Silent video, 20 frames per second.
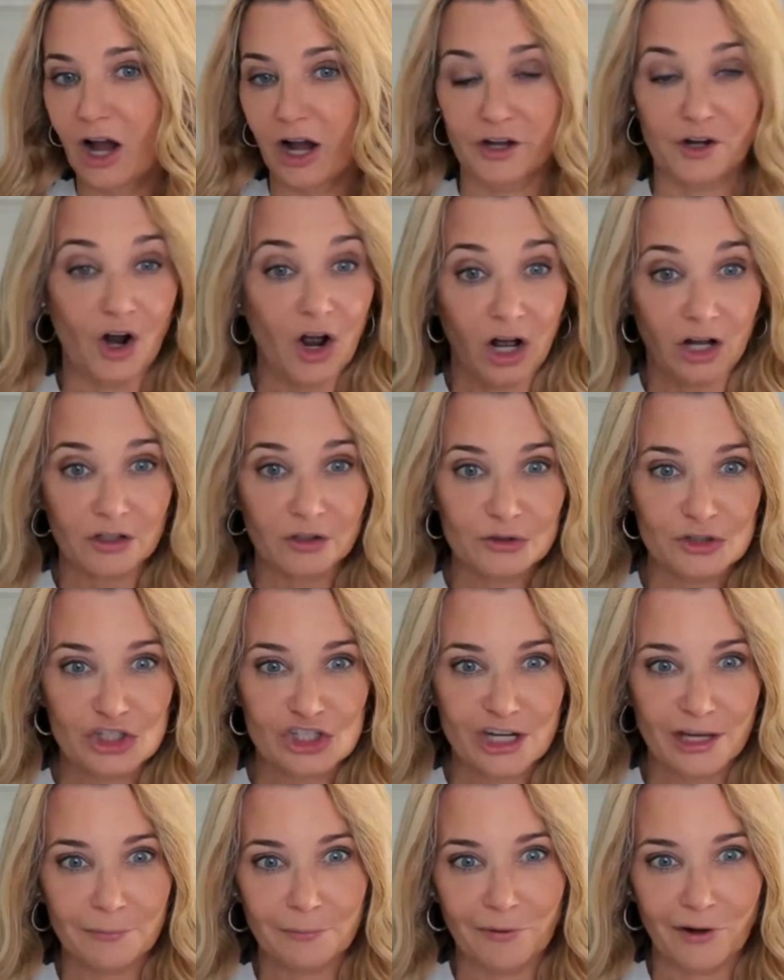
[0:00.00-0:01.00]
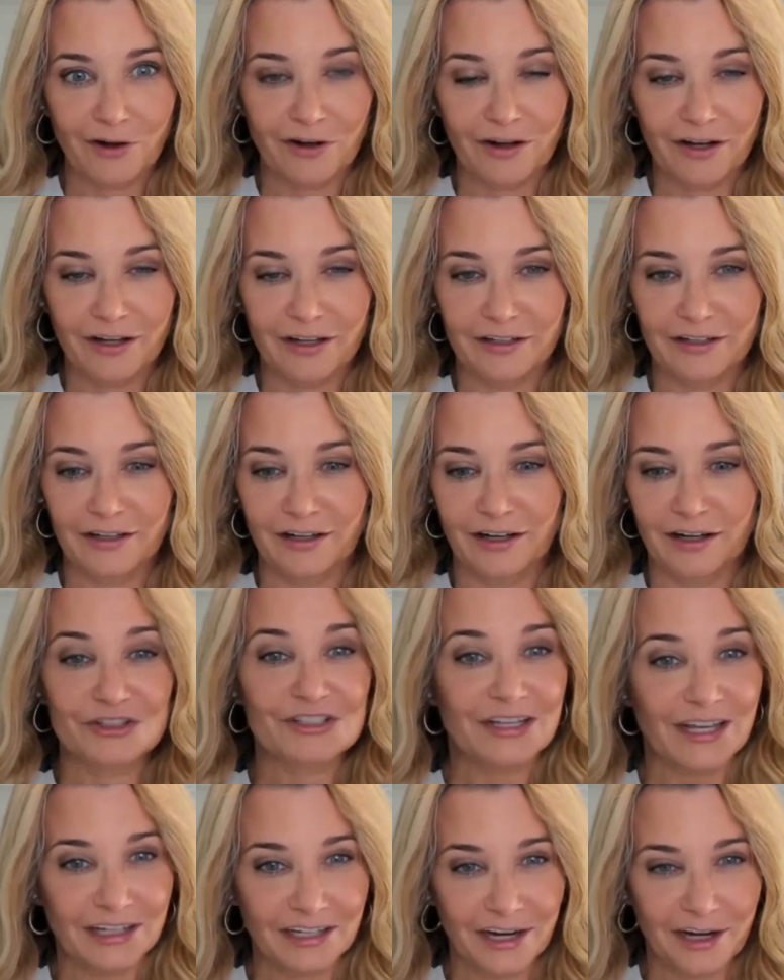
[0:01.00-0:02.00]
an auto ship on their
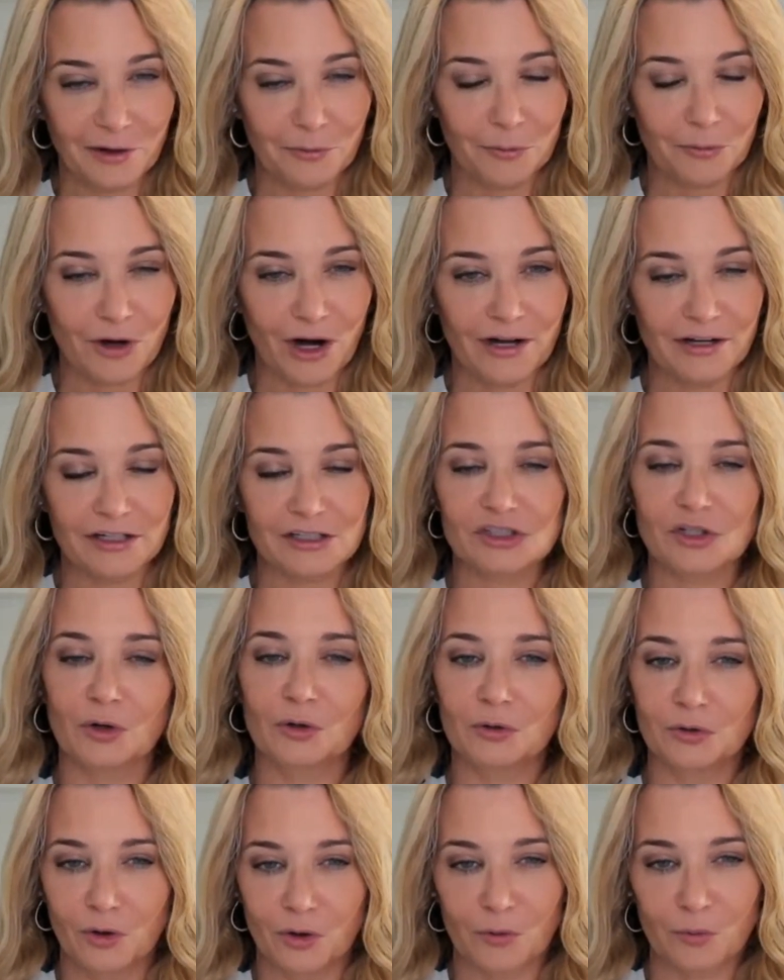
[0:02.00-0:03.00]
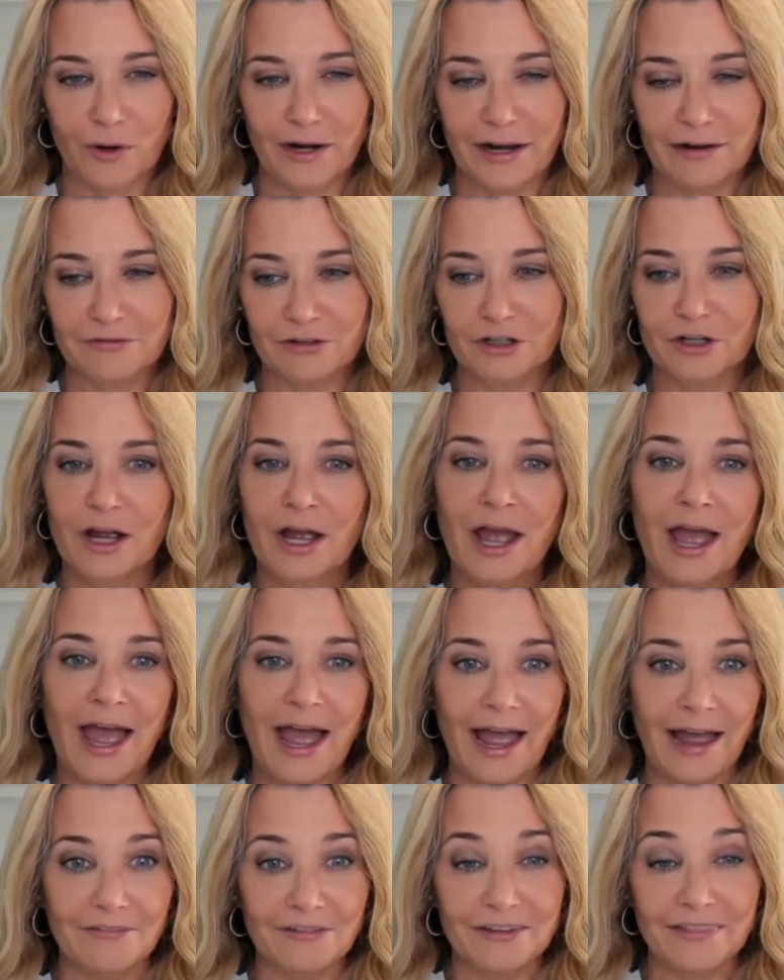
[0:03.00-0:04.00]
skincare products or whatever,
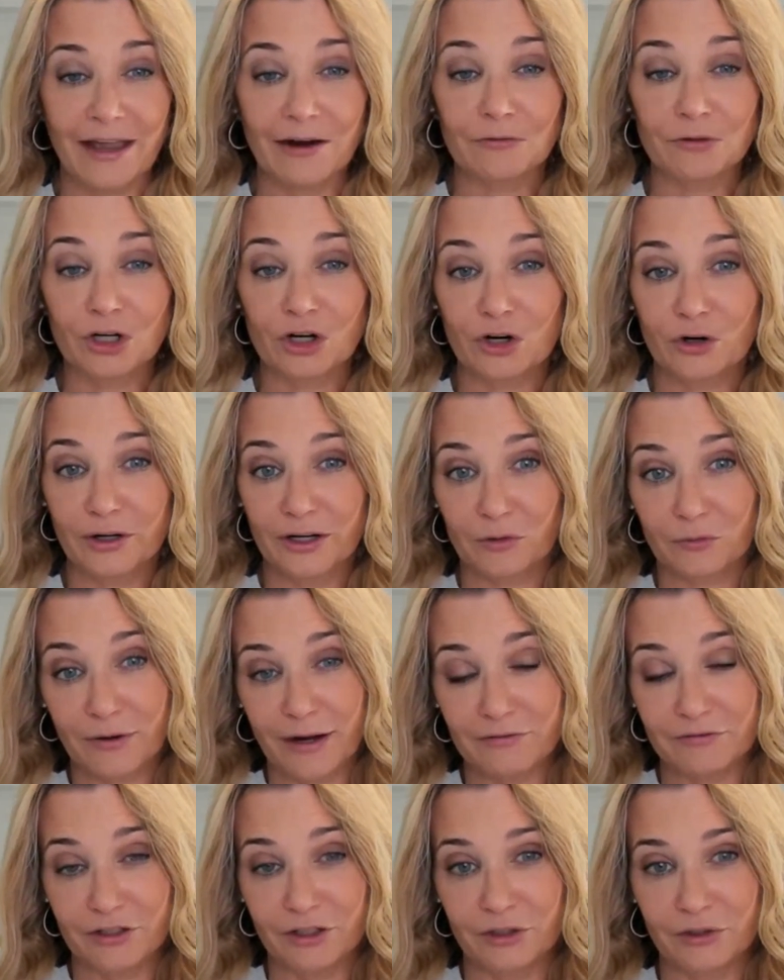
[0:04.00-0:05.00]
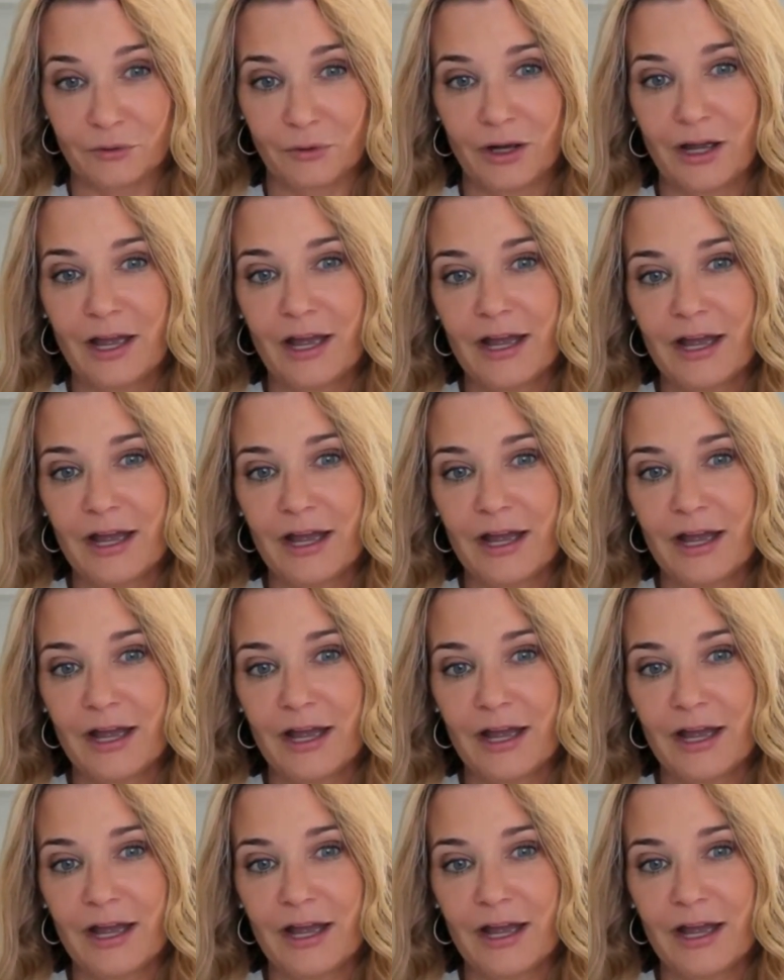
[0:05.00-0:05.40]
having that recurring revenue